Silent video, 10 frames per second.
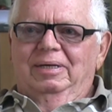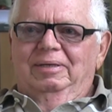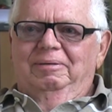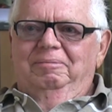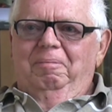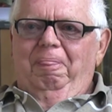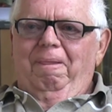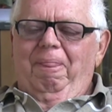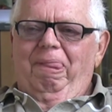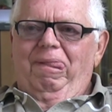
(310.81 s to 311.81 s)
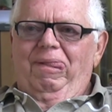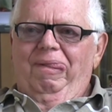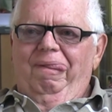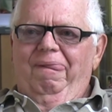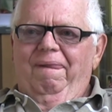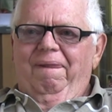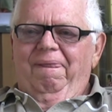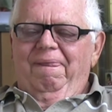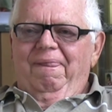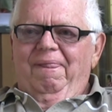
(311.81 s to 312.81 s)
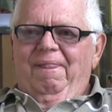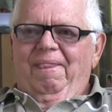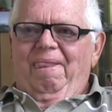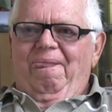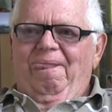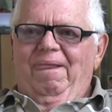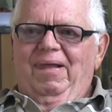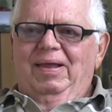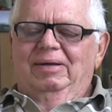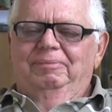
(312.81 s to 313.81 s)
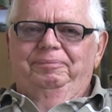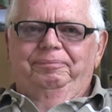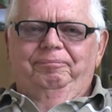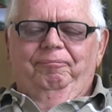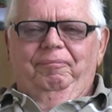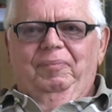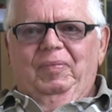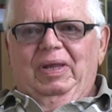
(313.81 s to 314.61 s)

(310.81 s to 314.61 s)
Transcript: got off the ground yourself, to retirement? What's that been like?